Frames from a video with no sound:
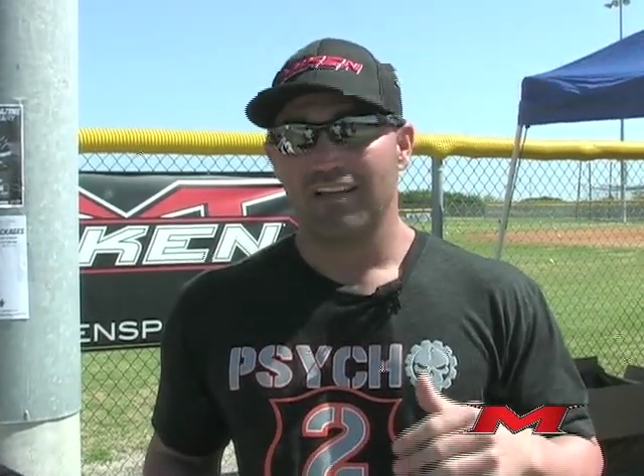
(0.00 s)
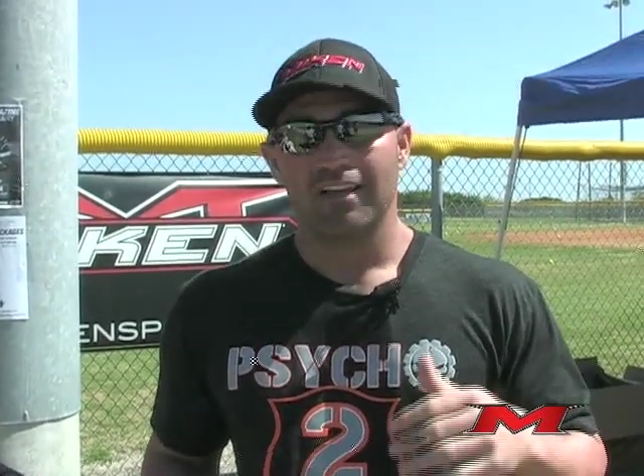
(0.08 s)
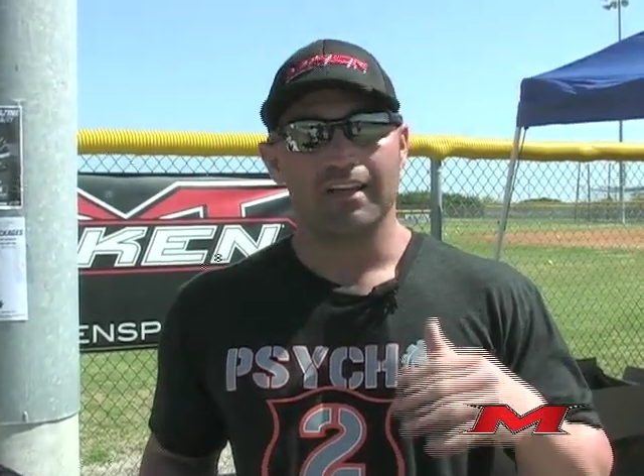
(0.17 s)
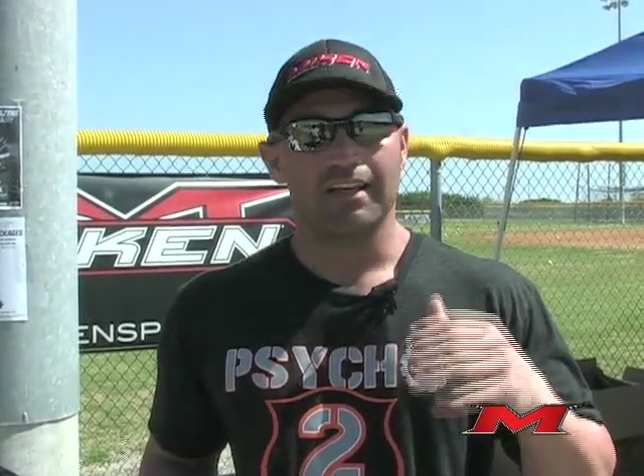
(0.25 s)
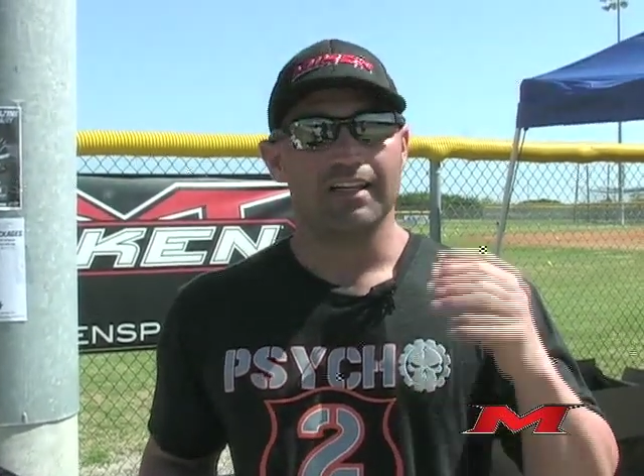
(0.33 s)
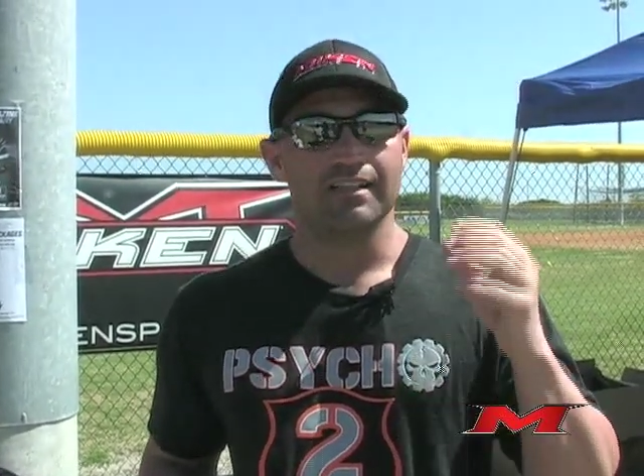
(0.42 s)

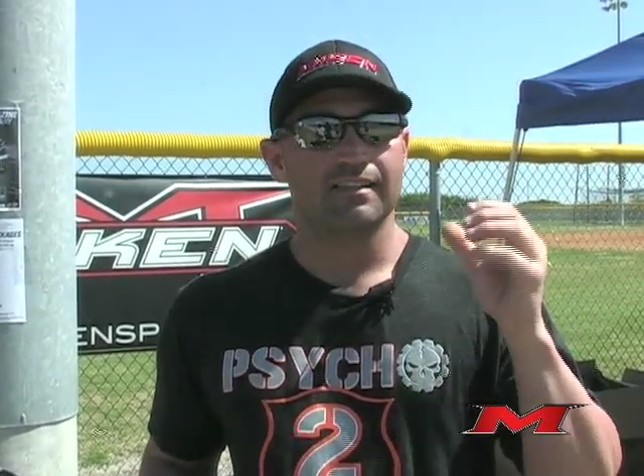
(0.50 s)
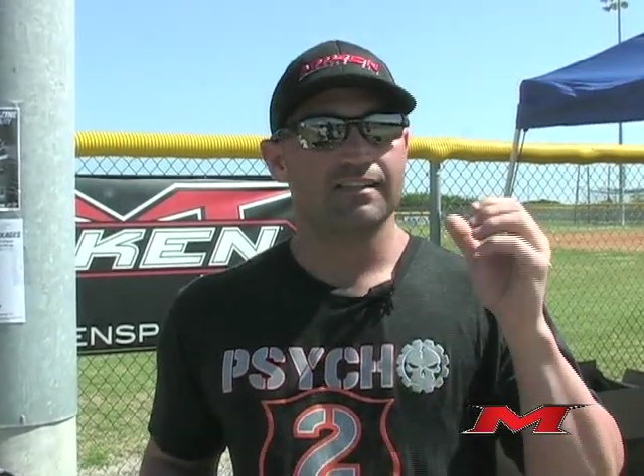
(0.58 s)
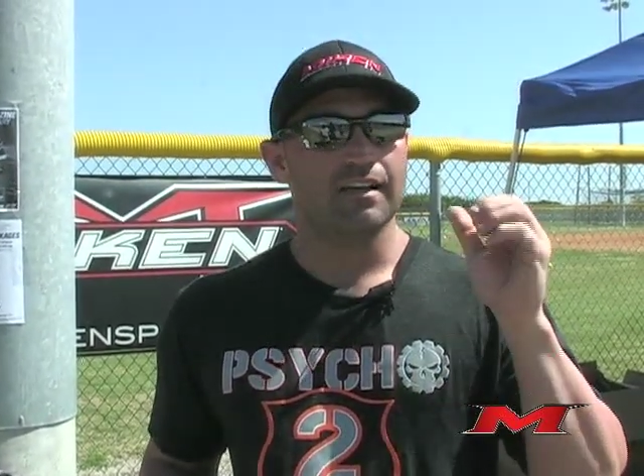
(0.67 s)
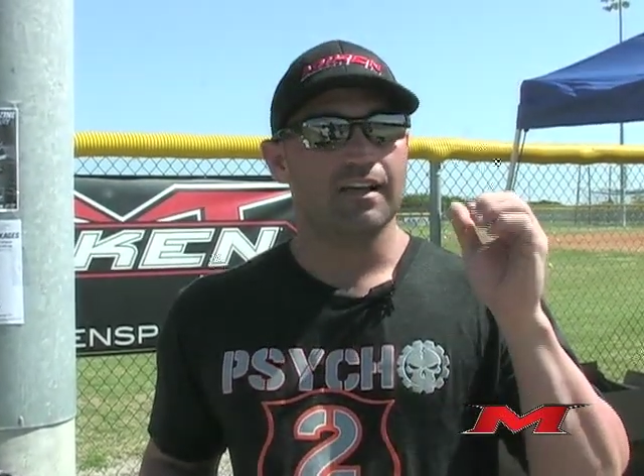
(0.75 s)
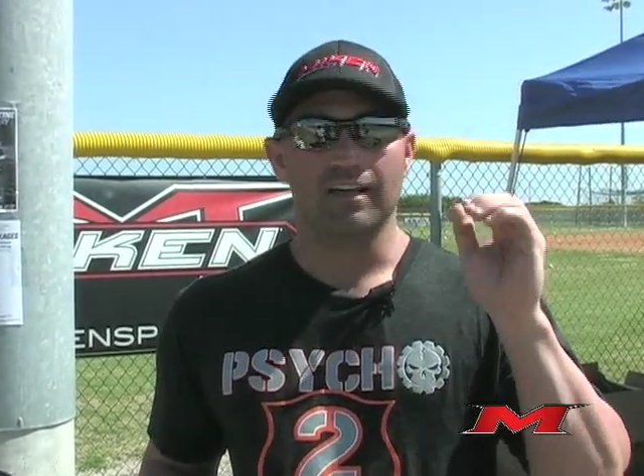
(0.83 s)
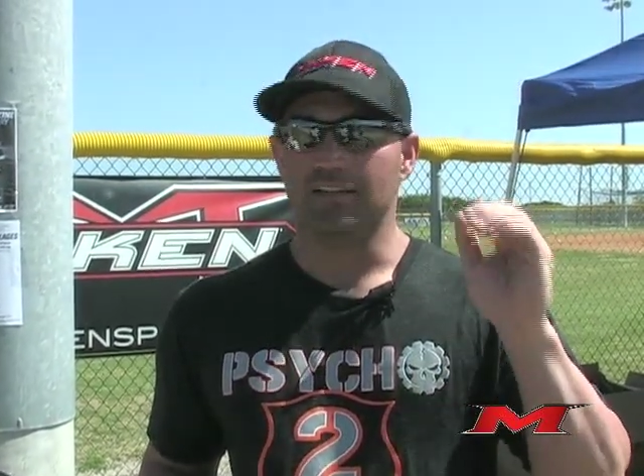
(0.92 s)
It gets
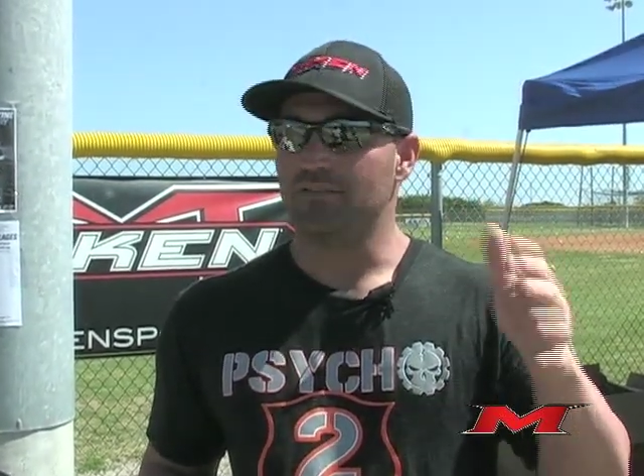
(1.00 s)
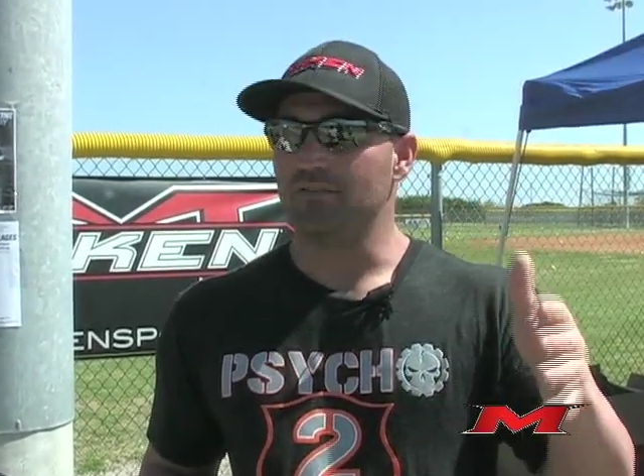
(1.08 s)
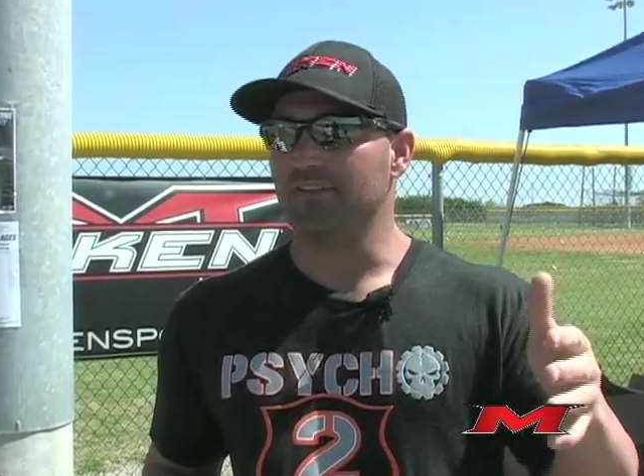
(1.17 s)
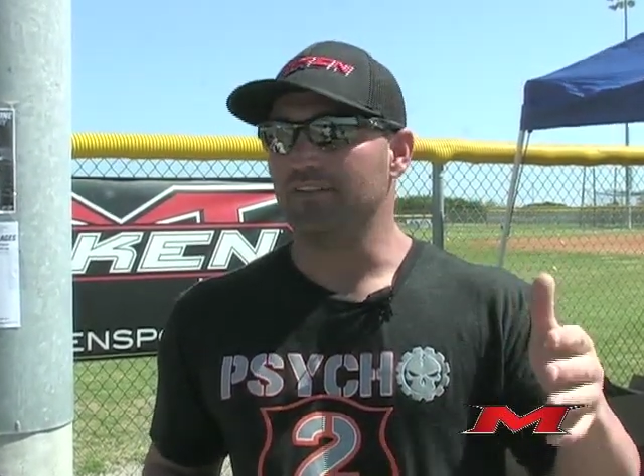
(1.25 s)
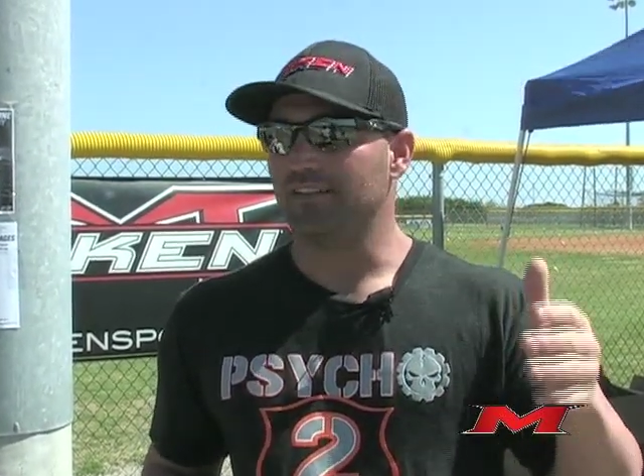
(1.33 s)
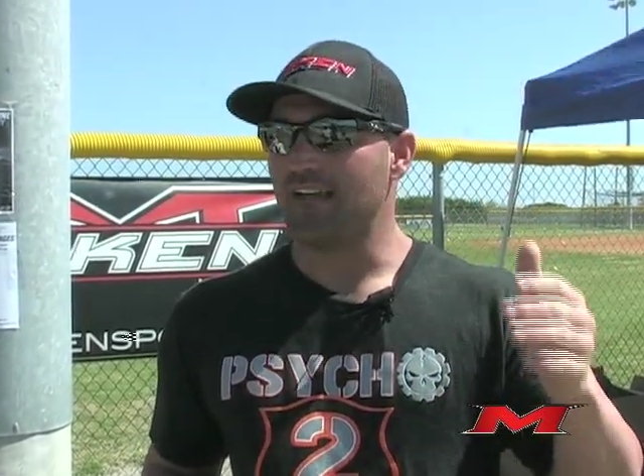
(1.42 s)
to
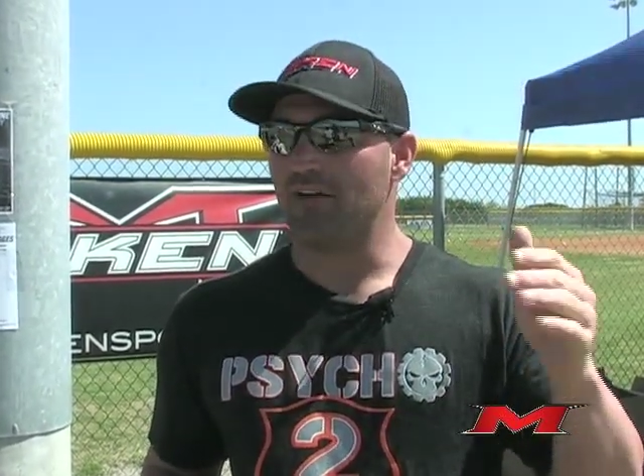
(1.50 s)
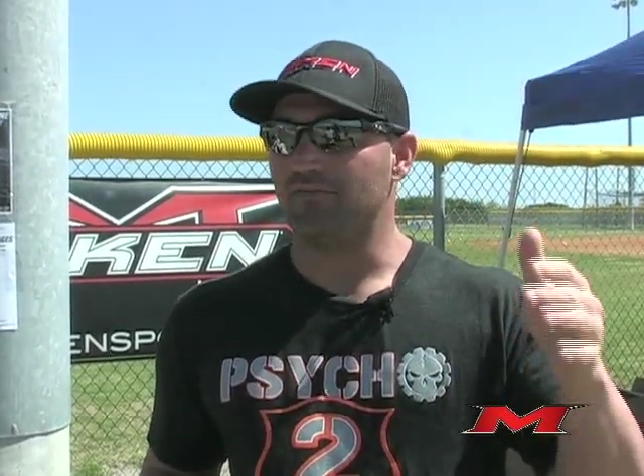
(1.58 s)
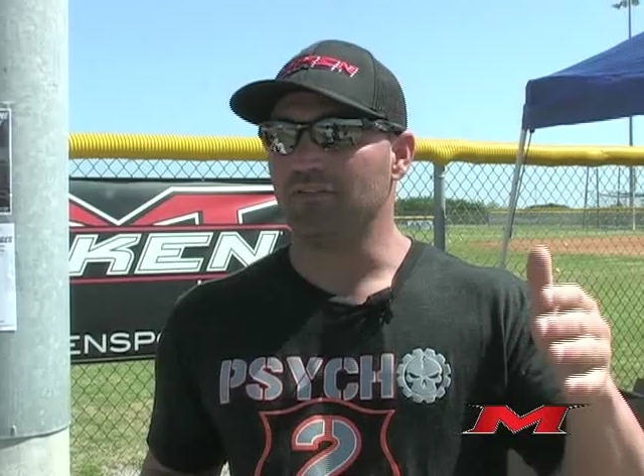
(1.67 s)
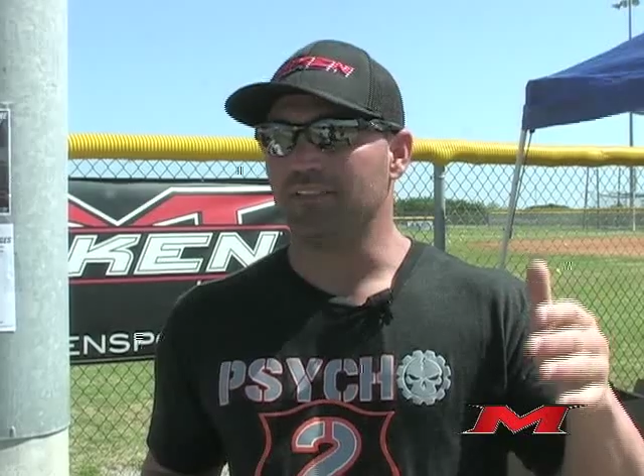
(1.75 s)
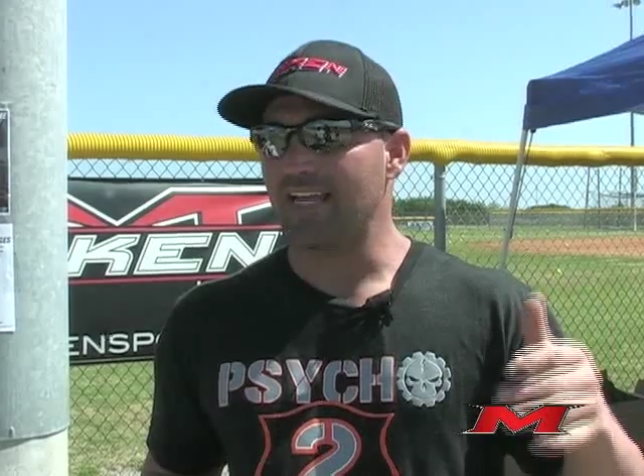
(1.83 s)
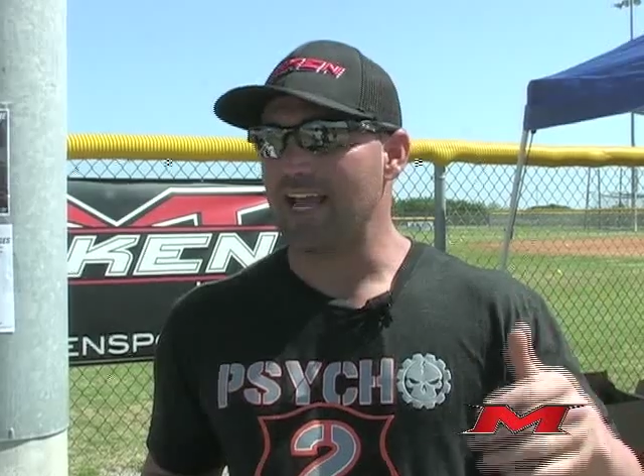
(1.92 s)
the
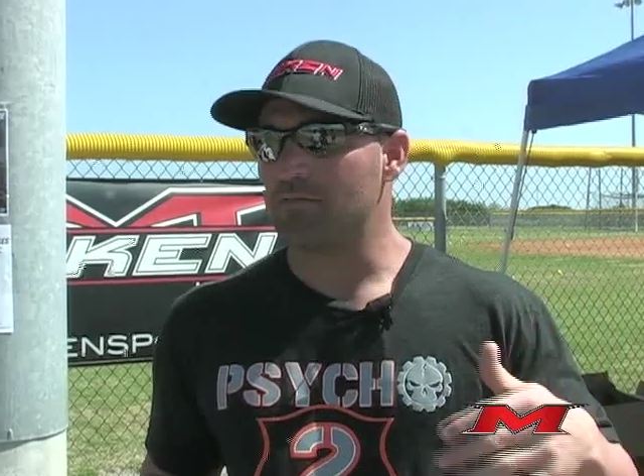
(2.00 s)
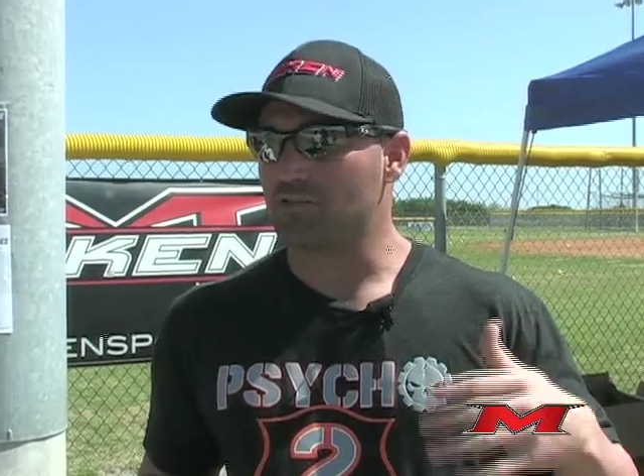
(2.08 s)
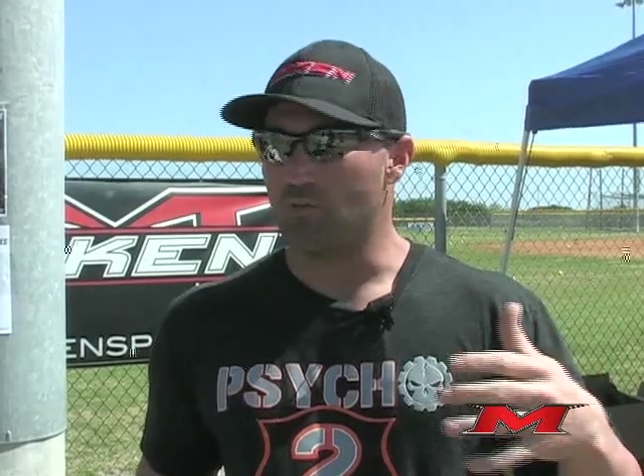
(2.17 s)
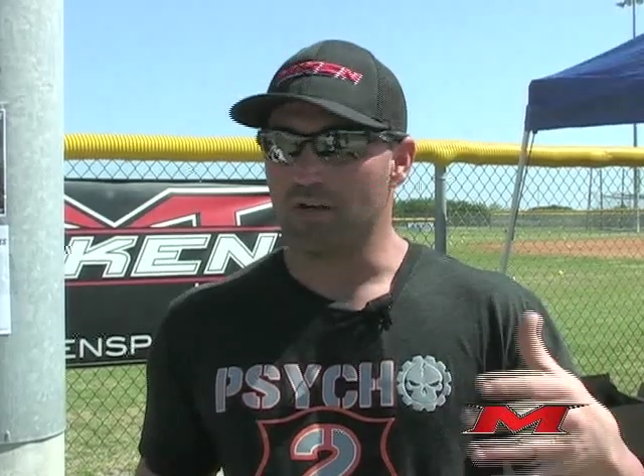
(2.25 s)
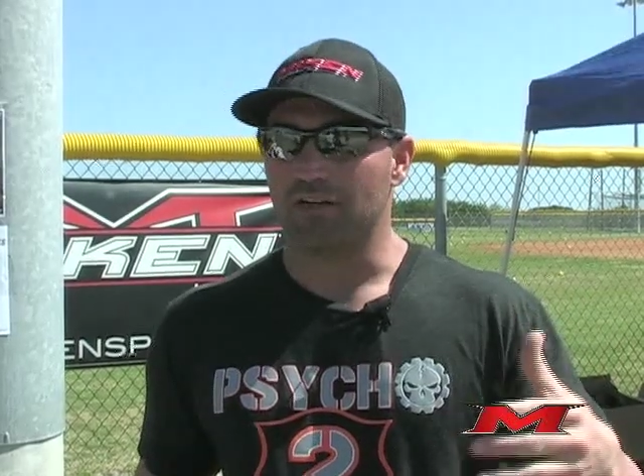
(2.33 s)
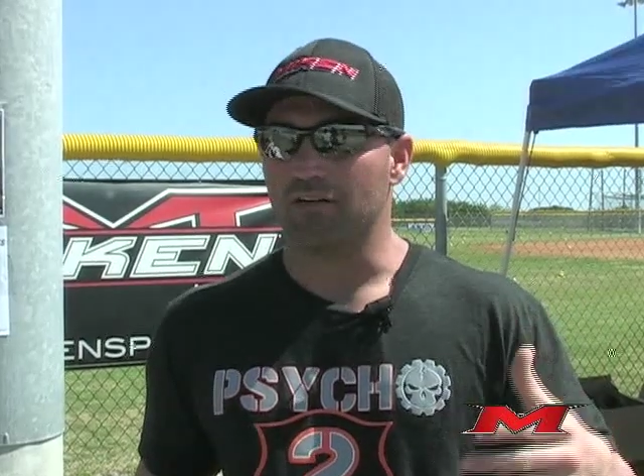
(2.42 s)
outfield gaps
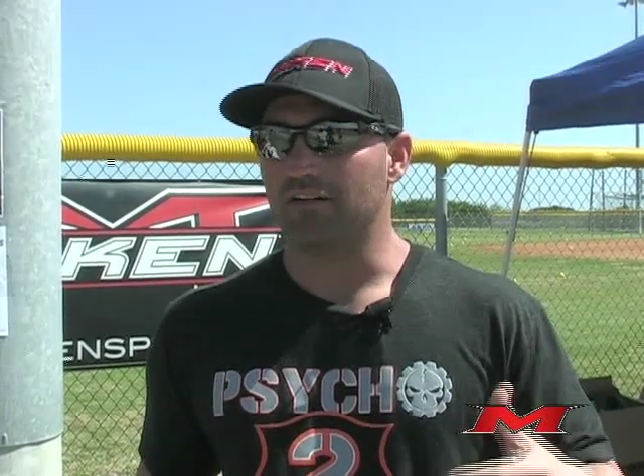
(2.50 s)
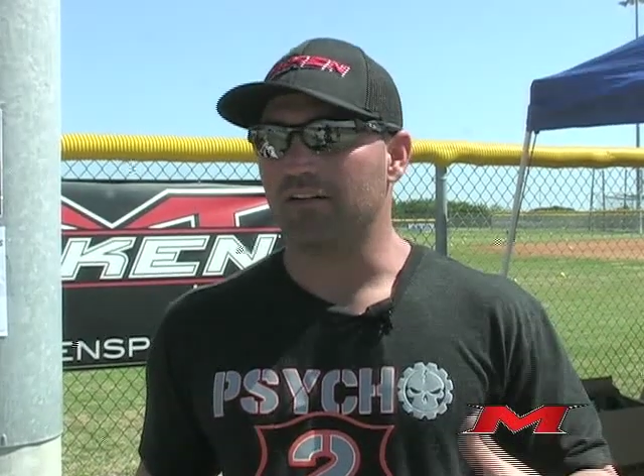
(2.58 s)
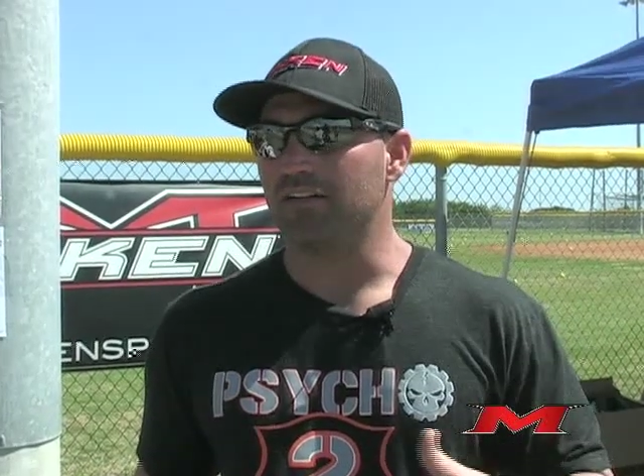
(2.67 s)
quicker.